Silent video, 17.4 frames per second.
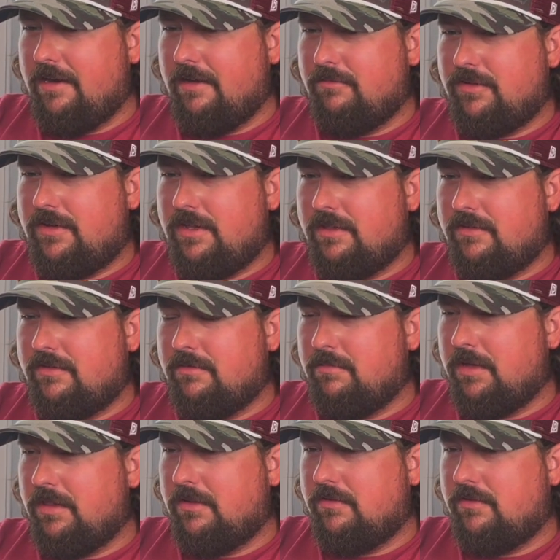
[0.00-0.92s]
was telling
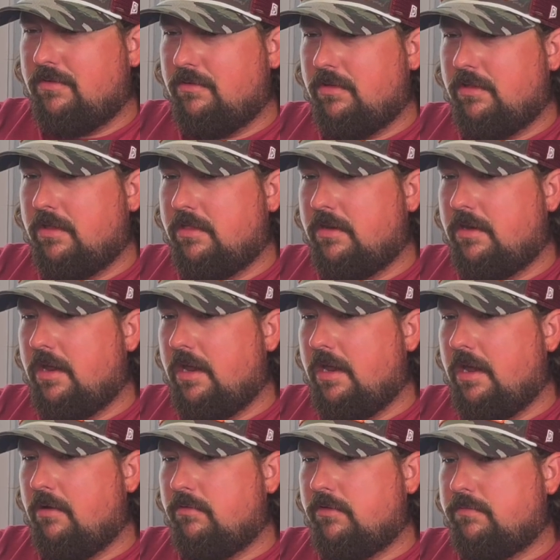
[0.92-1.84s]
somebody this story the other
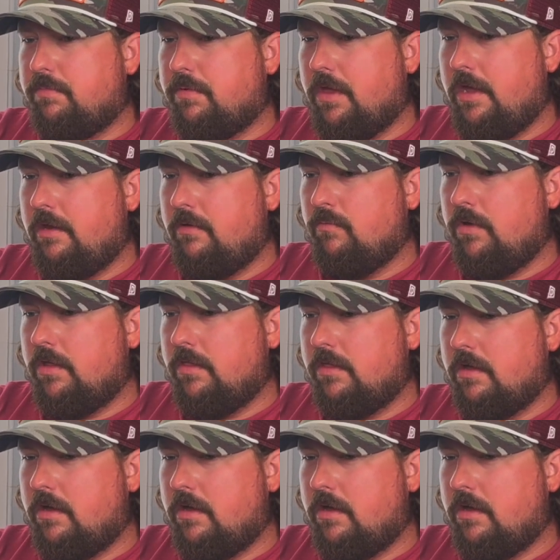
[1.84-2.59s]
day. I was playing with